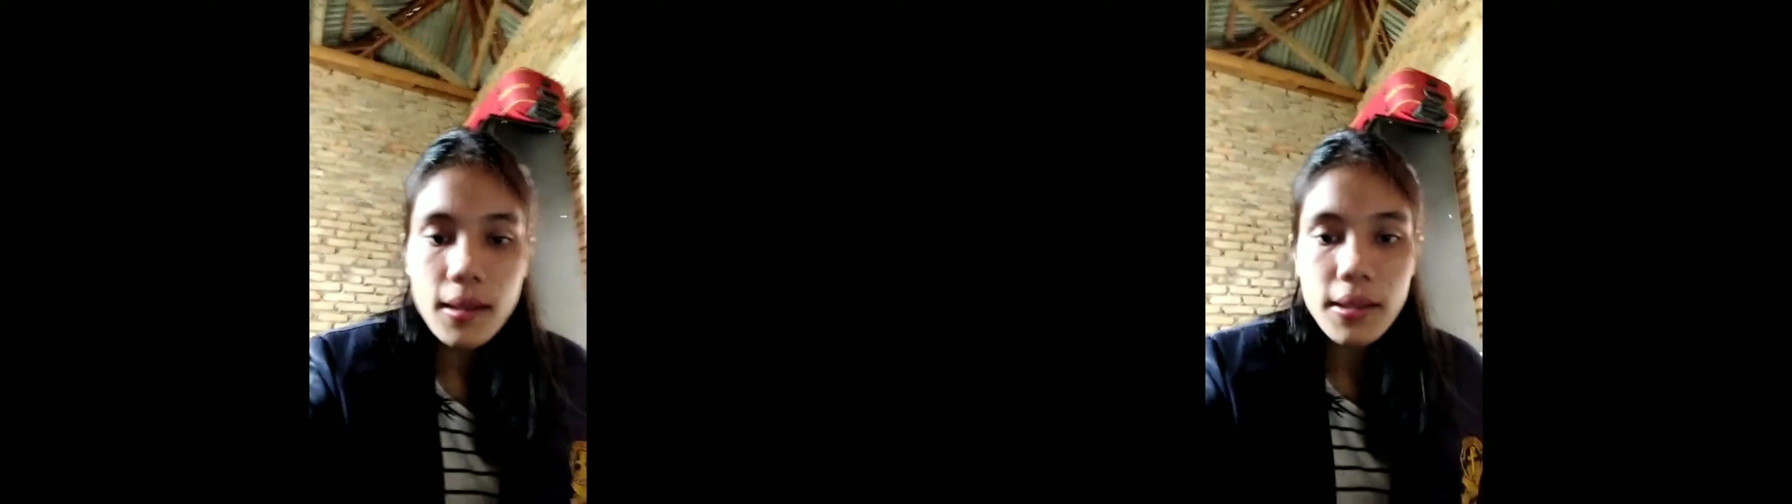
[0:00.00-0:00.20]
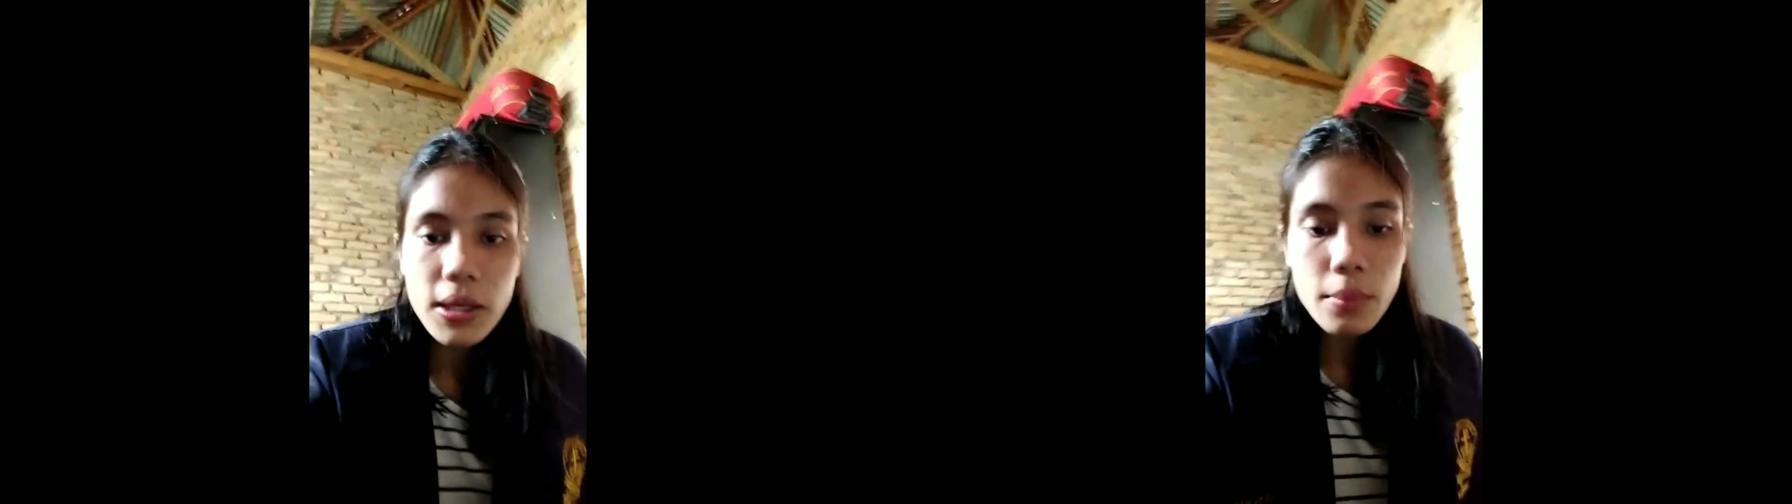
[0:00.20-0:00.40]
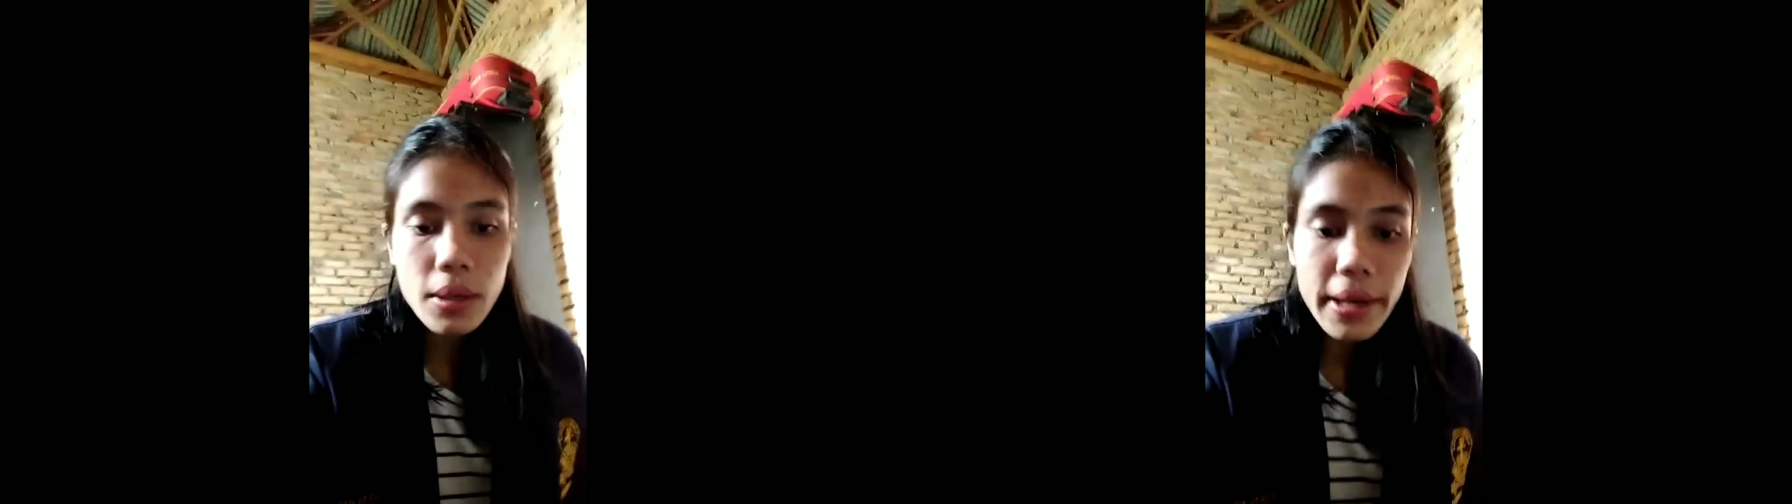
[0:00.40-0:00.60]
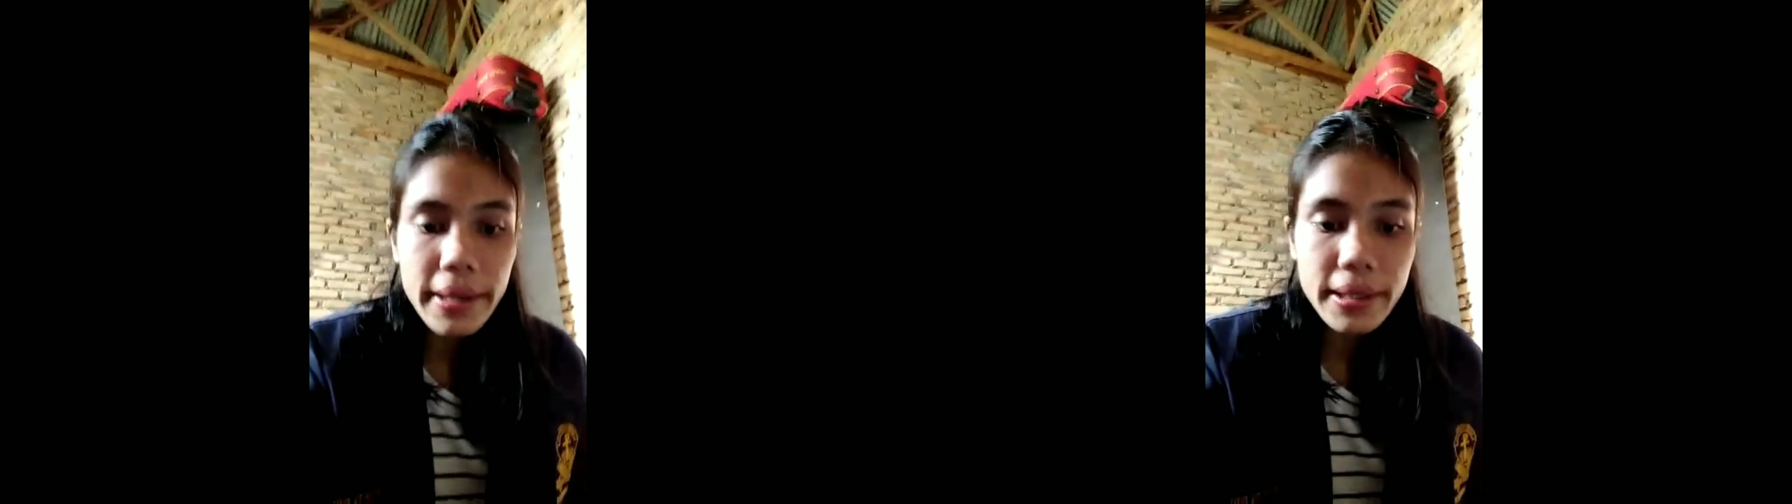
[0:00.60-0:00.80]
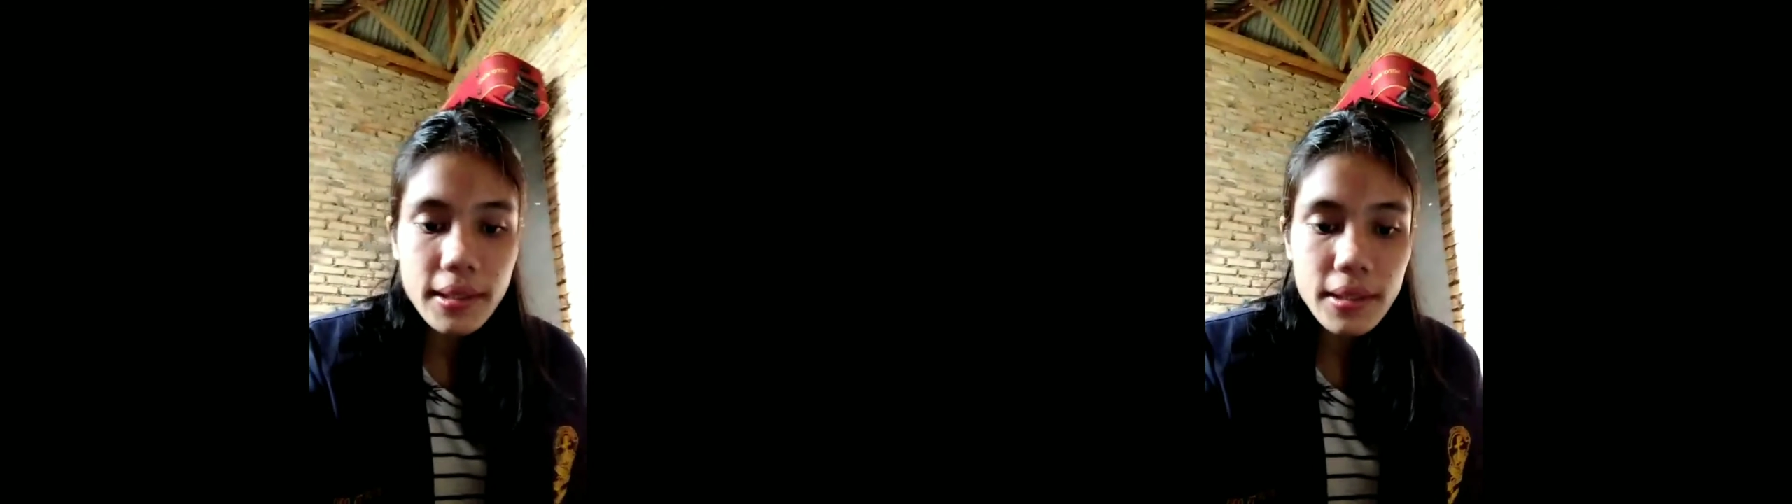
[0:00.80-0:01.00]
Number 8.
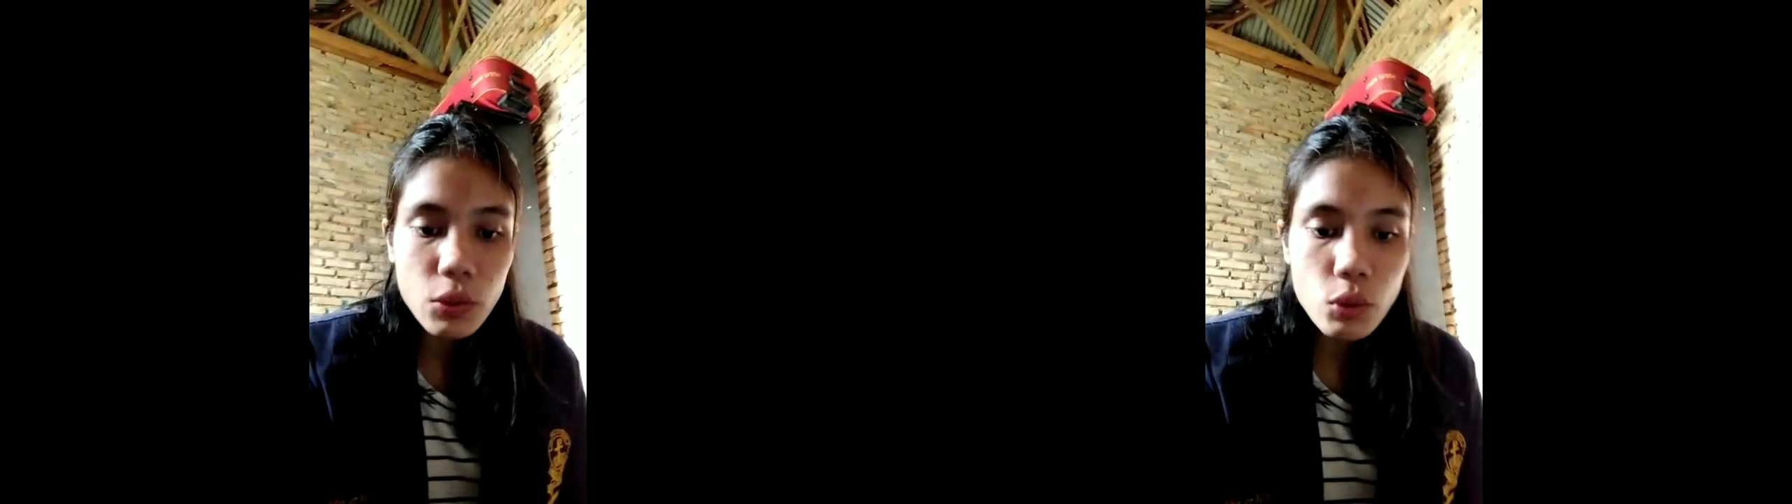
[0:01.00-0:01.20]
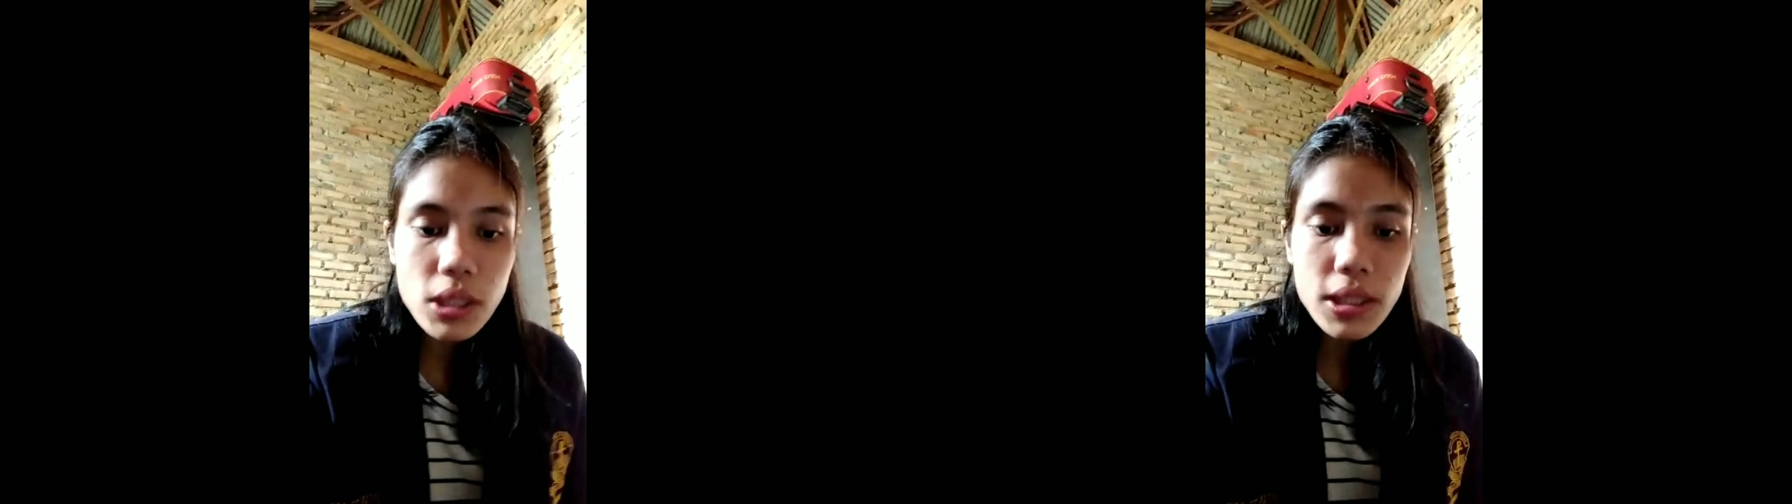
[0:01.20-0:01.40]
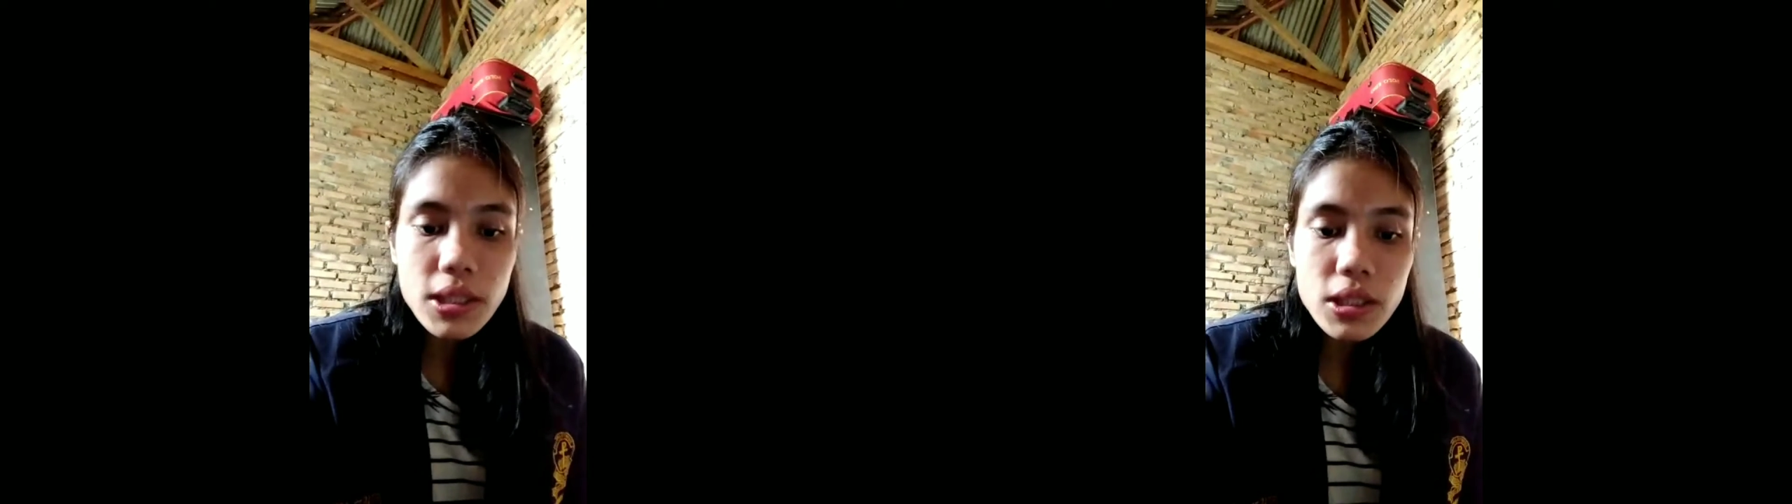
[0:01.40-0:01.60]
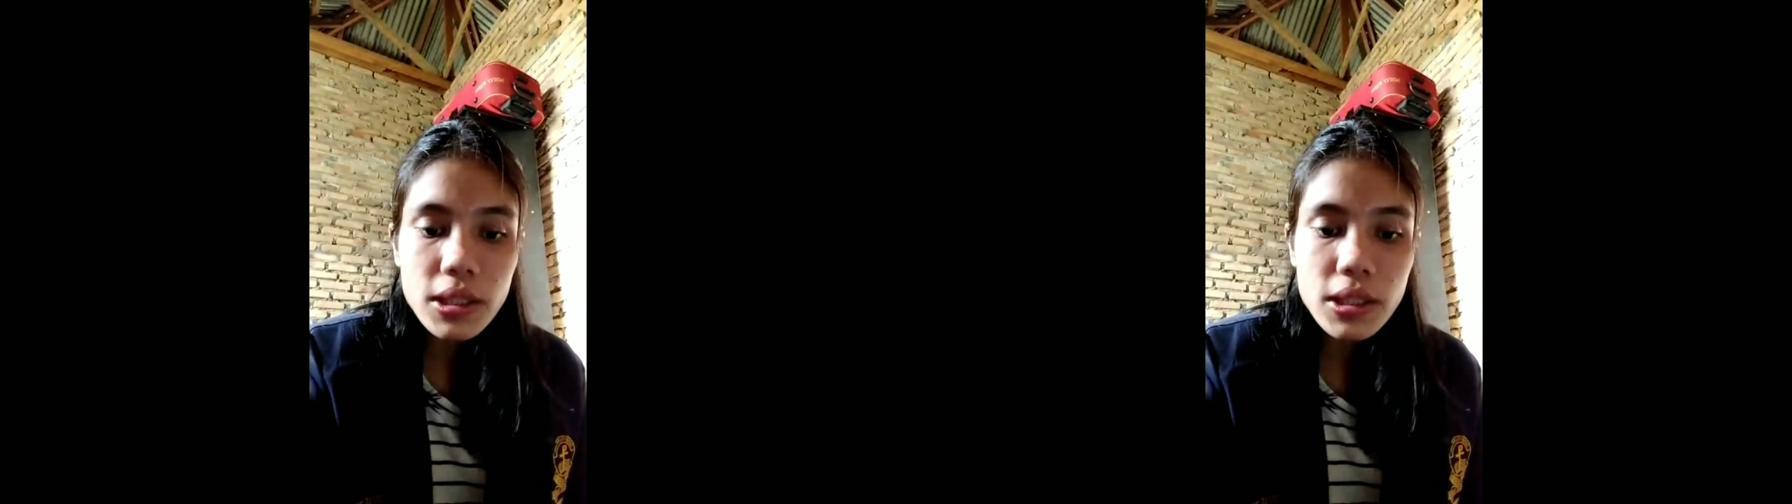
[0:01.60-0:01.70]
The question is,